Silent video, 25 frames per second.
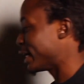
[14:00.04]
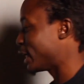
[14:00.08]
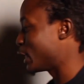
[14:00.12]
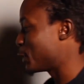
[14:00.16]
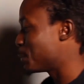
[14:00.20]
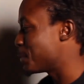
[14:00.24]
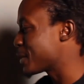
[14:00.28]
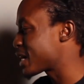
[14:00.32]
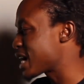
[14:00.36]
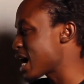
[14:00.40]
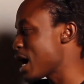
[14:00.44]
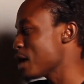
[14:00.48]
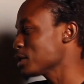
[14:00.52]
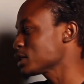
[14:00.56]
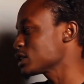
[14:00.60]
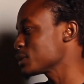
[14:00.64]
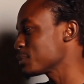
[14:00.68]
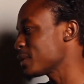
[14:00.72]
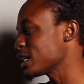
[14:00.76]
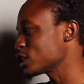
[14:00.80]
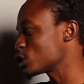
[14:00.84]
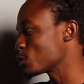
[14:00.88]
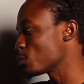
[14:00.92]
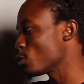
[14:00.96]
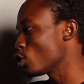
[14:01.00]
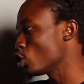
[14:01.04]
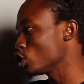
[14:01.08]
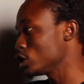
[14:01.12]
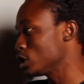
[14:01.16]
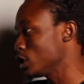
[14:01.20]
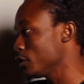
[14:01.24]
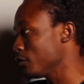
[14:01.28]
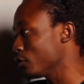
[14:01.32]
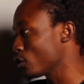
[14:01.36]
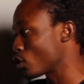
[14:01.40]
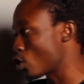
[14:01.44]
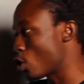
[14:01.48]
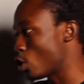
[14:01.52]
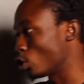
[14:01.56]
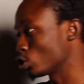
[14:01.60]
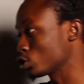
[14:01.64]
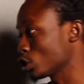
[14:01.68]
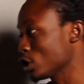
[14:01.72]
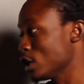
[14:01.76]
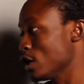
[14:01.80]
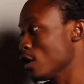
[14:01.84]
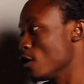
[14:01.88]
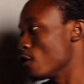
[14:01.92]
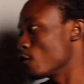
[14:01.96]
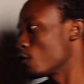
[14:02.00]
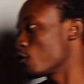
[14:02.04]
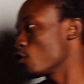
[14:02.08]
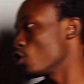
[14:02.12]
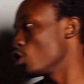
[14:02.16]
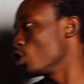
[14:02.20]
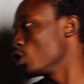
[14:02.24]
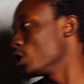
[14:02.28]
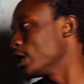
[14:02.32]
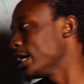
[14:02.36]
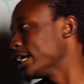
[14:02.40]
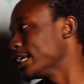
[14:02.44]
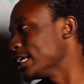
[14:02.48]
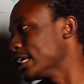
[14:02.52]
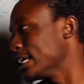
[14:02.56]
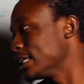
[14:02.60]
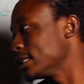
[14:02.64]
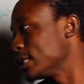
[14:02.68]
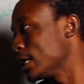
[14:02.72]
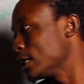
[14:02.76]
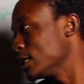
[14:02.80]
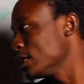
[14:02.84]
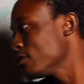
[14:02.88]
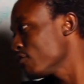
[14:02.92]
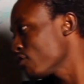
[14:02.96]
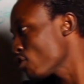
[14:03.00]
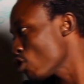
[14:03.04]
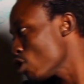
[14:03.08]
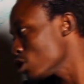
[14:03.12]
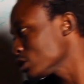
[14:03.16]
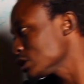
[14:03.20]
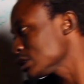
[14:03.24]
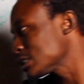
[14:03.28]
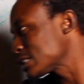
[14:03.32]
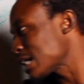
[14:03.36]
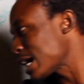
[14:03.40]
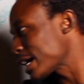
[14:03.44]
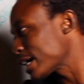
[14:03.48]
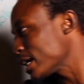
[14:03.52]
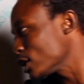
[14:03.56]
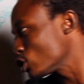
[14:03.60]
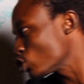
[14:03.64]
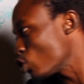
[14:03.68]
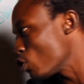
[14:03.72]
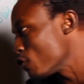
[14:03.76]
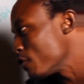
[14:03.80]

it becomes much more difficult for the difficulty target